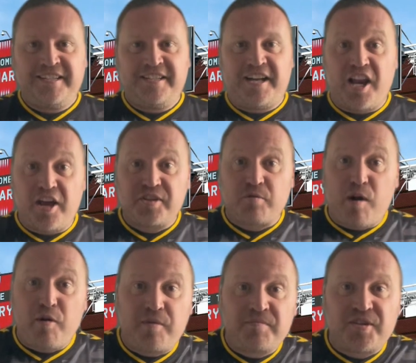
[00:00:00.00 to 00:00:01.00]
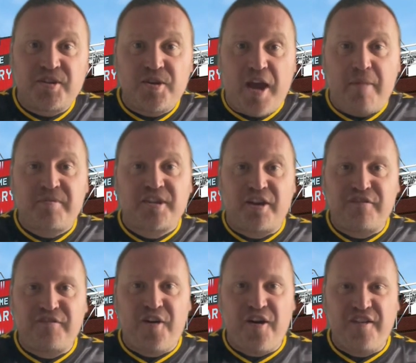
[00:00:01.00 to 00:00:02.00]
Hello, so welcome to episode
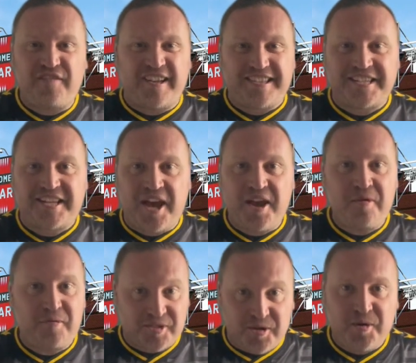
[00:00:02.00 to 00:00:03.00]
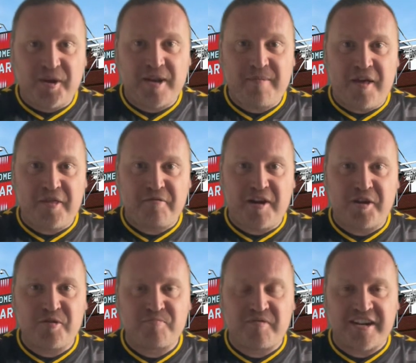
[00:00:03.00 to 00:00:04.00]
5, and today we're talking about the
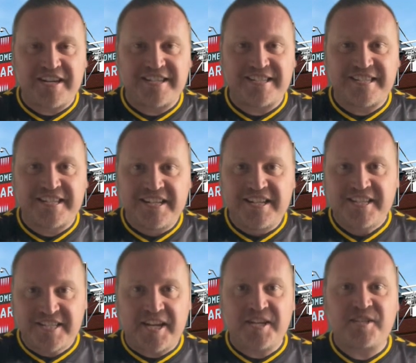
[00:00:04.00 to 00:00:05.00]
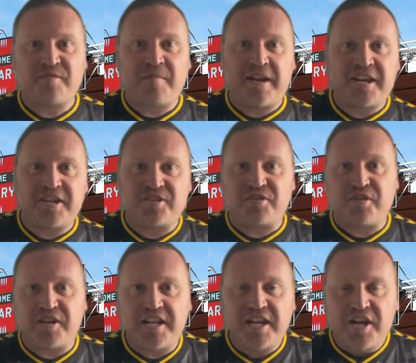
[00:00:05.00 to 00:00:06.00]
record breakers. Saints have made
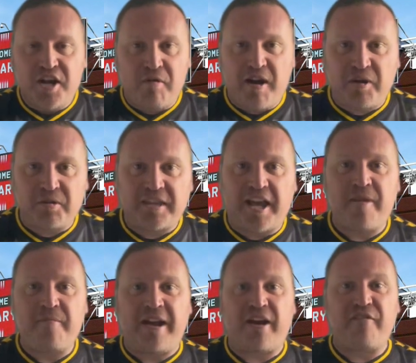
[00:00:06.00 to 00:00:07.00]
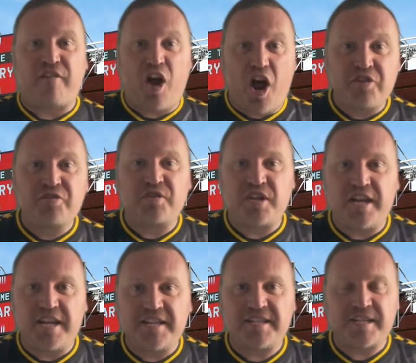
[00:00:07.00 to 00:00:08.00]
history. A record dating back over 100
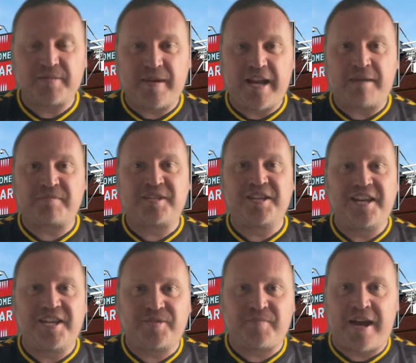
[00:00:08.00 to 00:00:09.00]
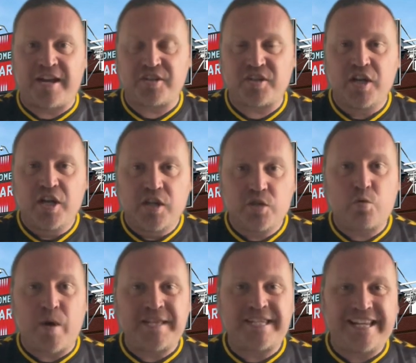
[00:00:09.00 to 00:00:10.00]
years has been absolutely smashed.
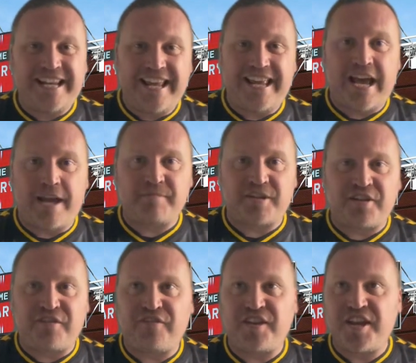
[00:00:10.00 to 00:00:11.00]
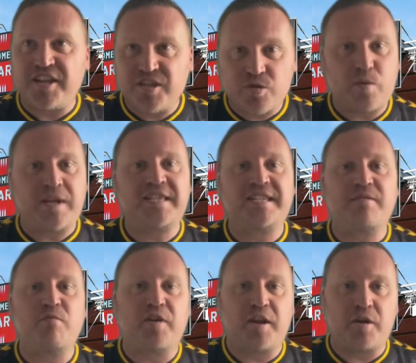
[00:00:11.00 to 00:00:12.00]
20 league games undefeated,
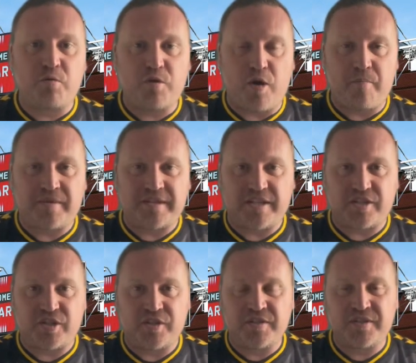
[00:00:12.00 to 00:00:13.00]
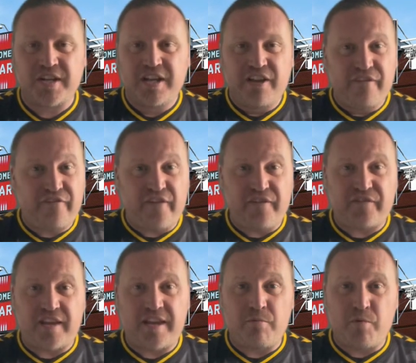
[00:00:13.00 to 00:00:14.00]
21 in all competitions,
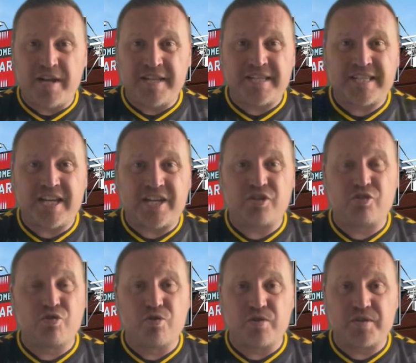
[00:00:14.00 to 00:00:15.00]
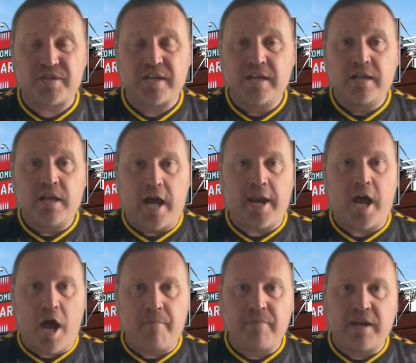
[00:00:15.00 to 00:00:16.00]
15 wins, 6 draws. An
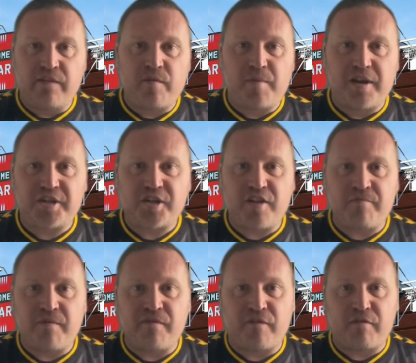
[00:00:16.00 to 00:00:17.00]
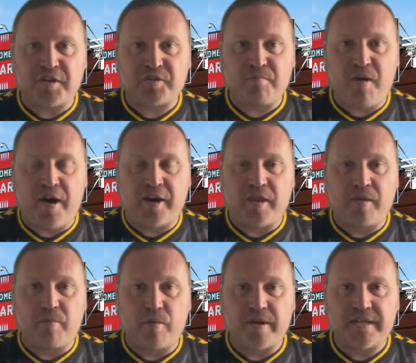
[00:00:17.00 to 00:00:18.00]
unbelievable achievement for Russell Martin and the
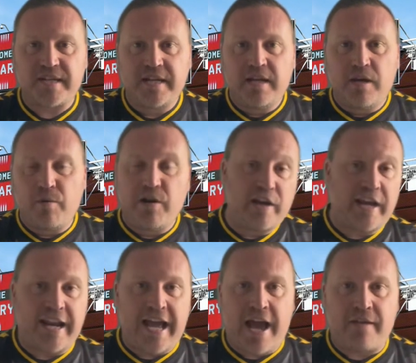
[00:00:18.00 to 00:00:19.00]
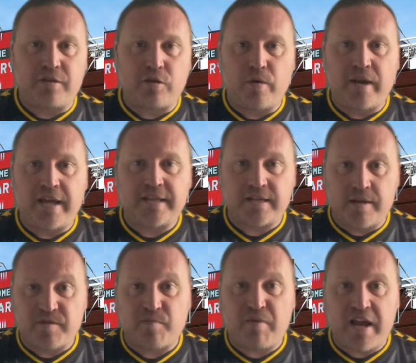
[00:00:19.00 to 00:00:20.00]
boys. We're looking at how they're doing it in
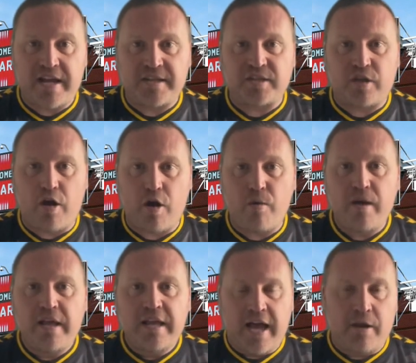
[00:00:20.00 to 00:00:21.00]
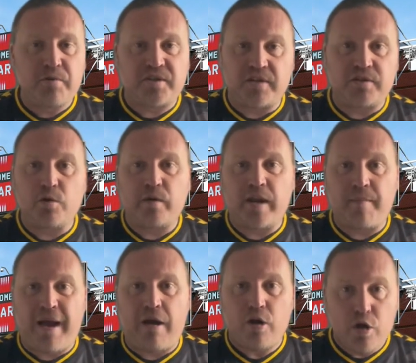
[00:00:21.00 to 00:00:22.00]
terms of playing style, and also talking
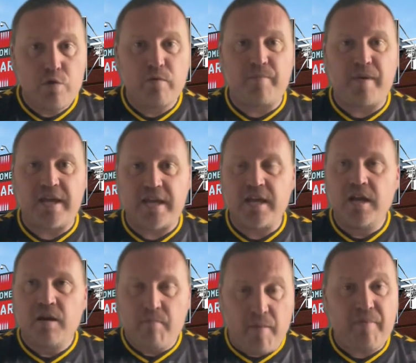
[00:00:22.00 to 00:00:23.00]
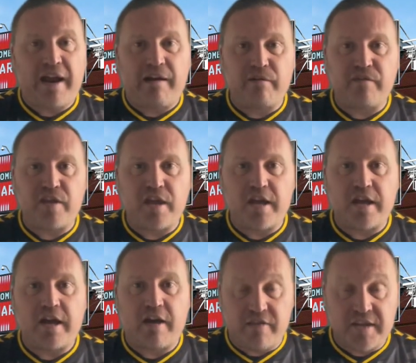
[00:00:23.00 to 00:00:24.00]
about who would be my player of the
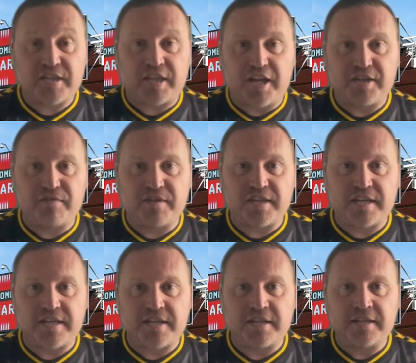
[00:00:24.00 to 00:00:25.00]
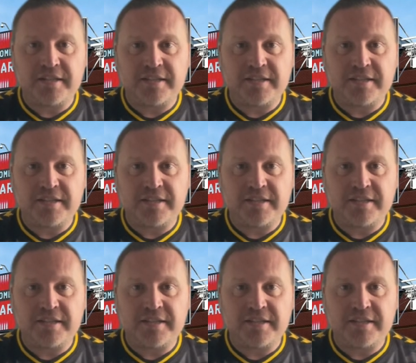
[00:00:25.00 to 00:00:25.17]
year at this stage of the season.